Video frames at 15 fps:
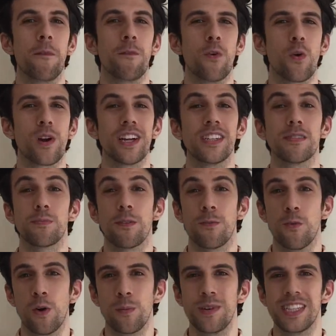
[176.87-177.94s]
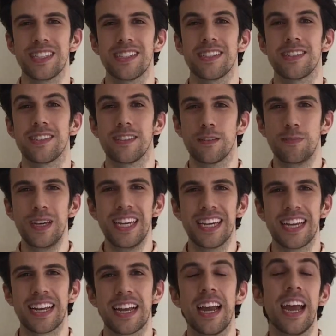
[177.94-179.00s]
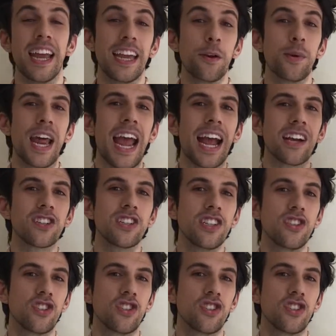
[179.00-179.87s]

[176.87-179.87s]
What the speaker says: for his performances and speaking, he would actually